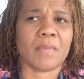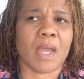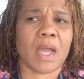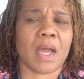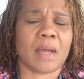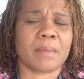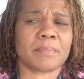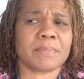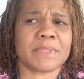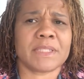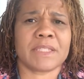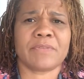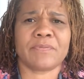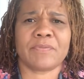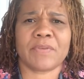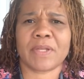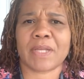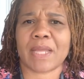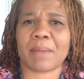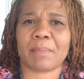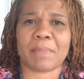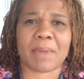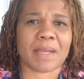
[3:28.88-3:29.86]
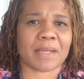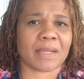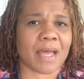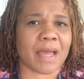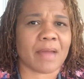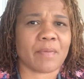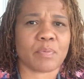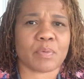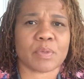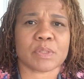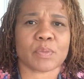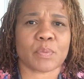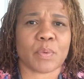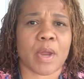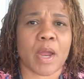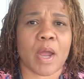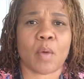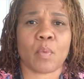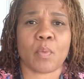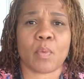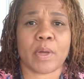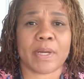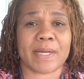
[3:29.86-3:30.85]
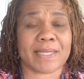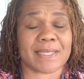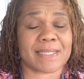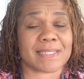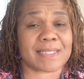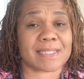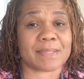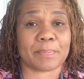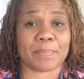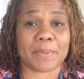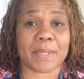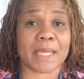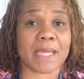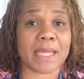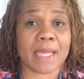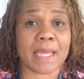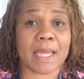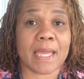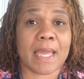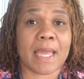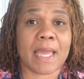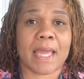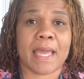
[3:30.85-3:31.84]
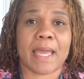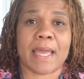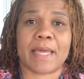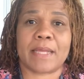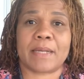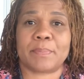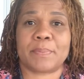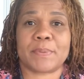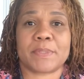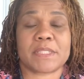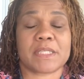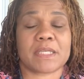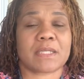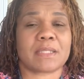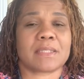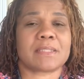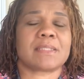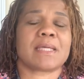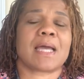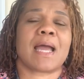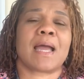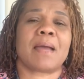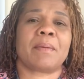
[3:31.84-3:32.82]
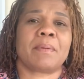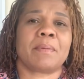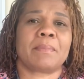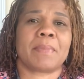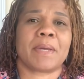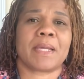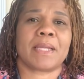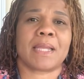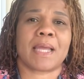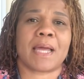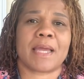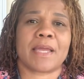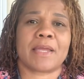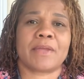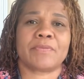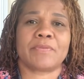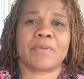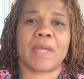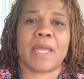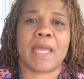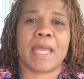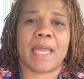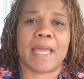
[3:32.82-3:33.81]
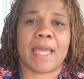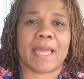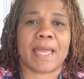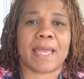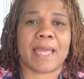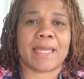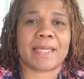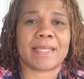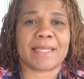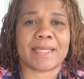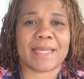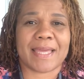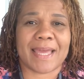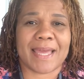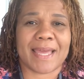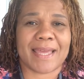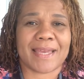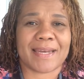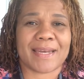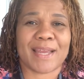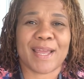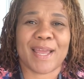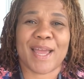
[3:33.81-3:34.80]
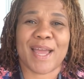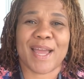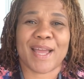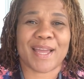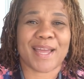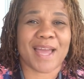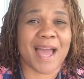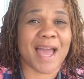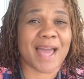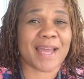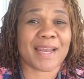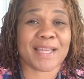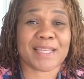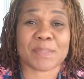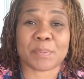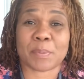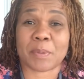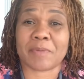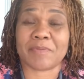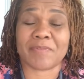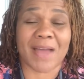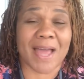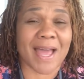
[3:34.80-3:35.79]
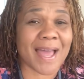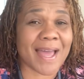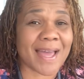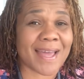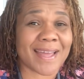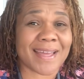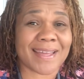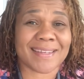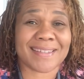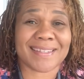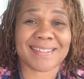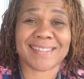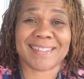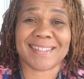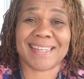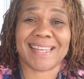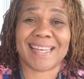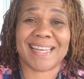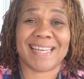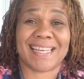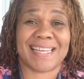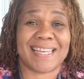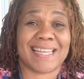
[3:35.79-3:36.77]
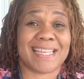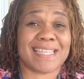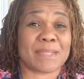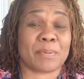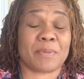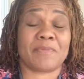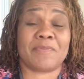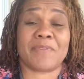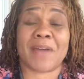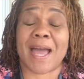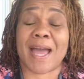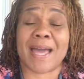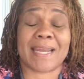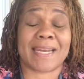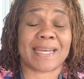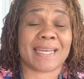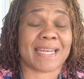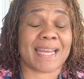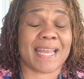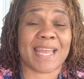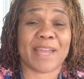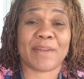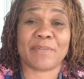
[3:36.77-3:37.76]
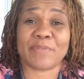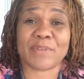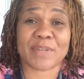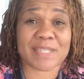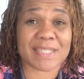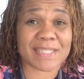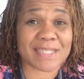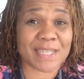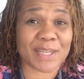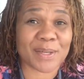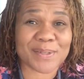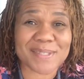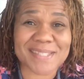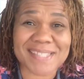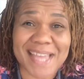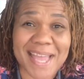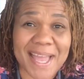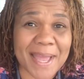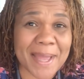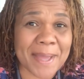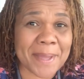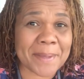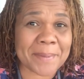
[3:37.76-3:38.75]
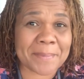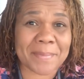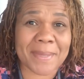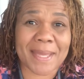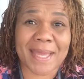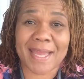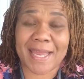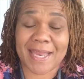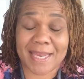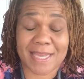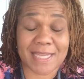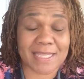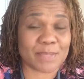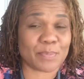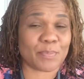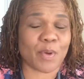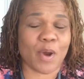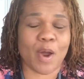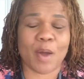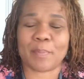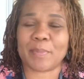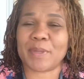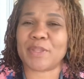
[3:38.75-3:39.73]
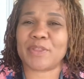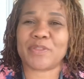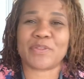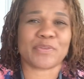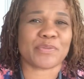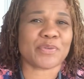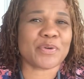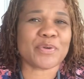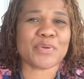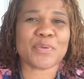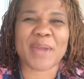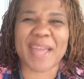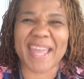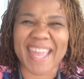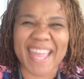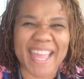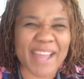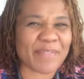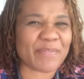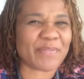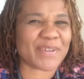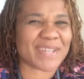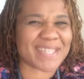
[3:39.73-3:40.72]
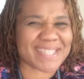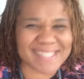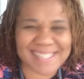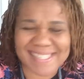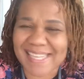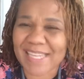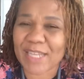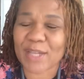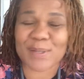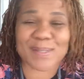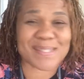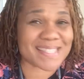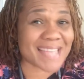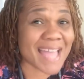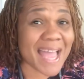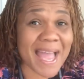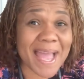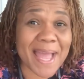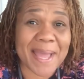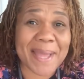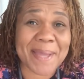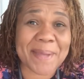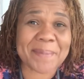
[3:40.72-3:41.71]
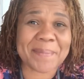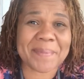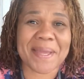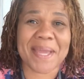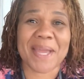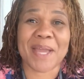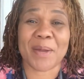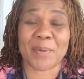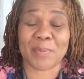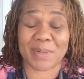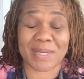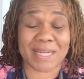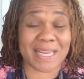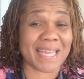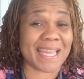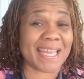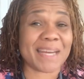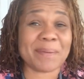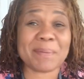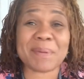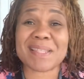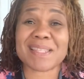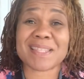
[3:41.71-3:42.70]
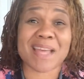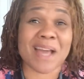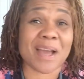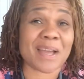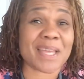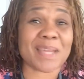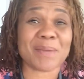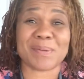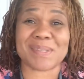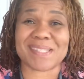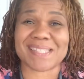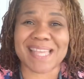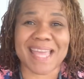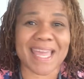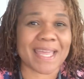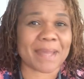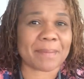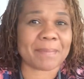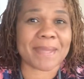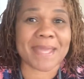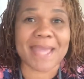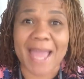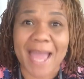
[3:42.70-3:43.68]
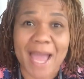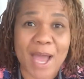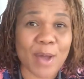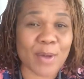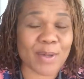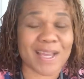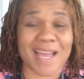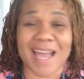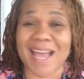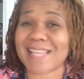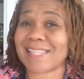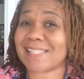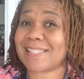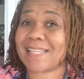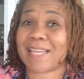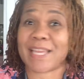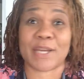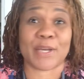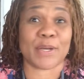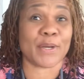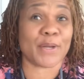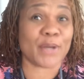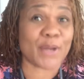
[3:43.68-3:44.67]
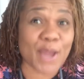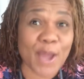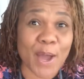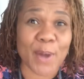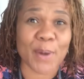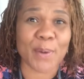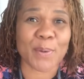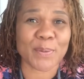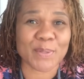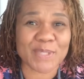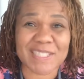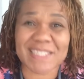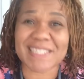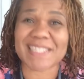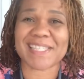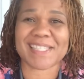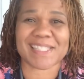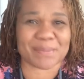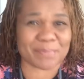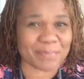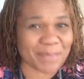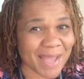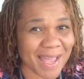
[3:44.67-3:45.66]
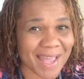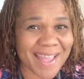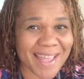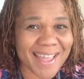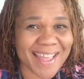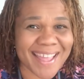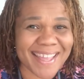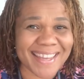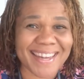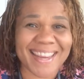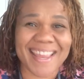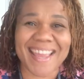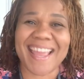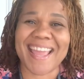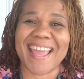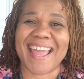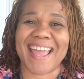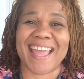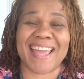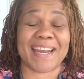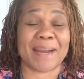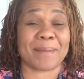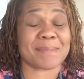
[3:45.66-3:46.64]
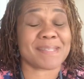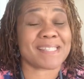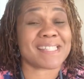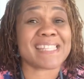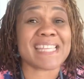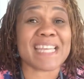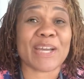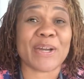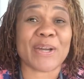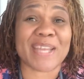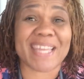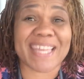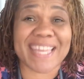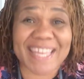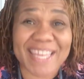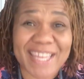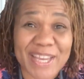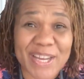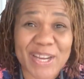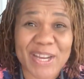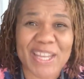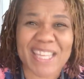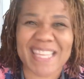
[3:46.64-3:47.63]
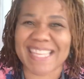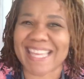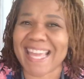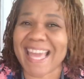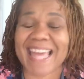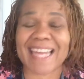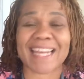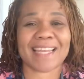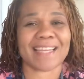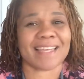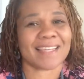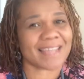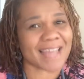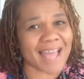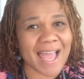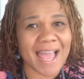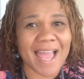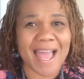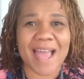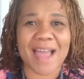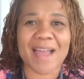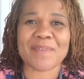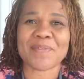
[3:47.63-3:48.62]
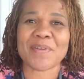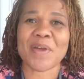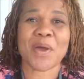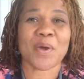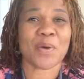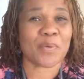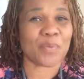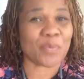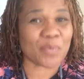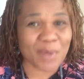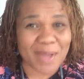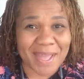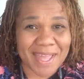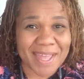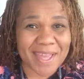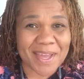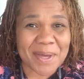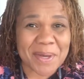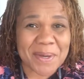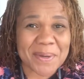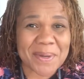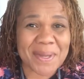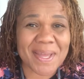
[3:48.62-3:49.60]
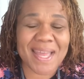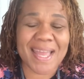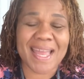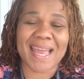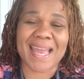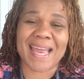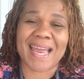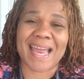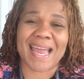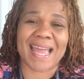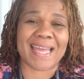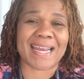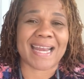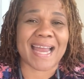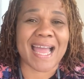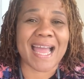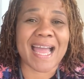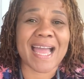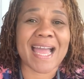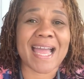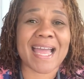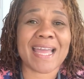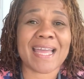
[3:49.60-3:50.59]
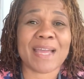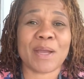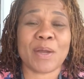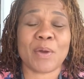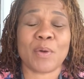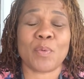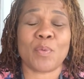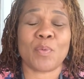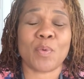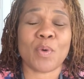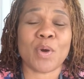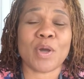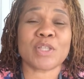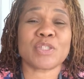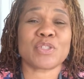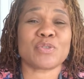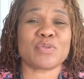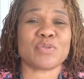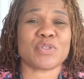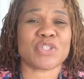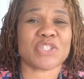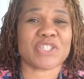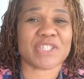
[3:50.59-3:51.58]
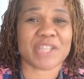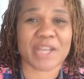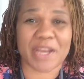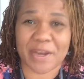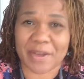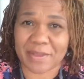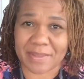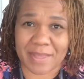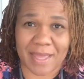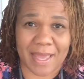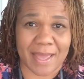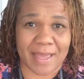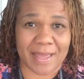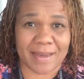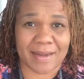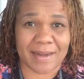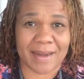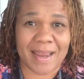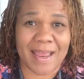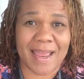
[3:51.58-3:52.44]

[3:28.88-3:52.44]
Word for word: Um, didn't feel like my life was where I wanted to be at a particular time in my life. And yet God has provided. He's provided every single time. He's brought me through every single time. When the enemy thought he was taking me out, God said, No, she's mine. And I'm still here, yet alive, well. And I want to share that.